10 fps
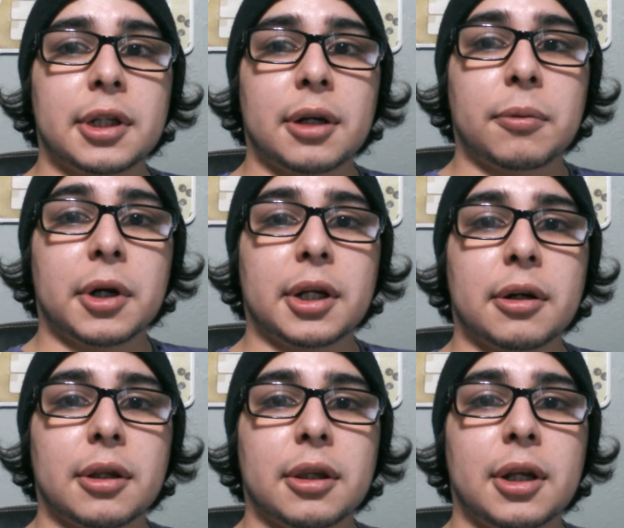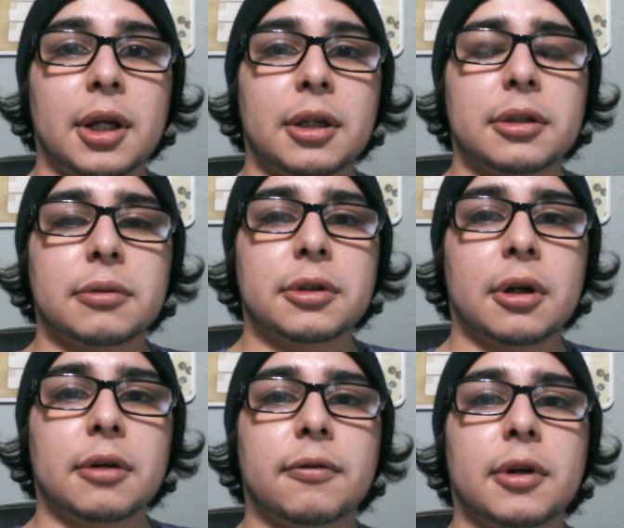and I work during the day, so it's
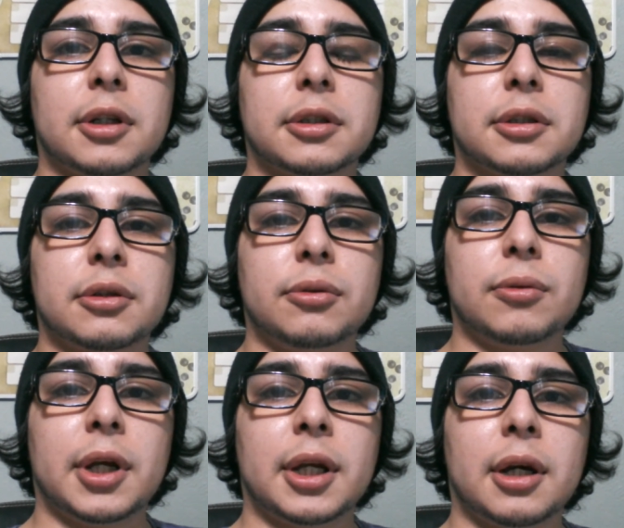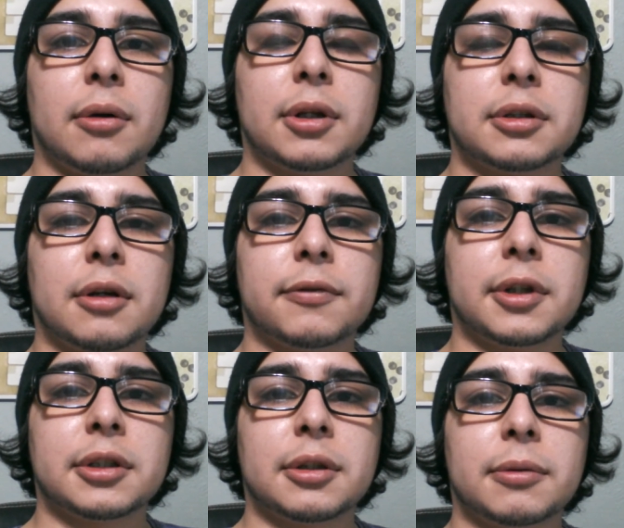hard for us to hang out as often
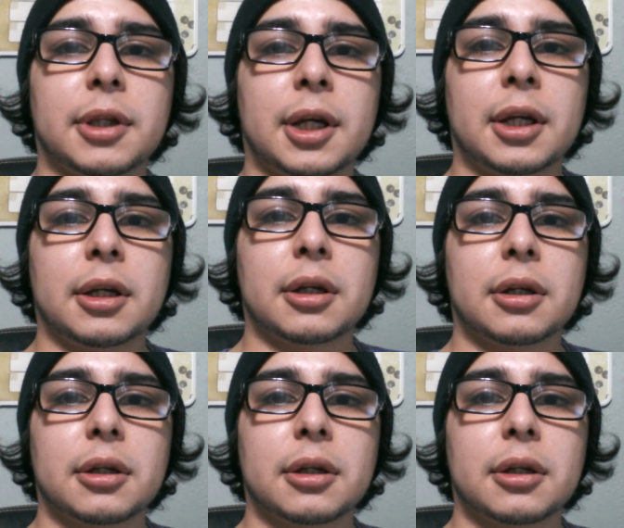as I would like.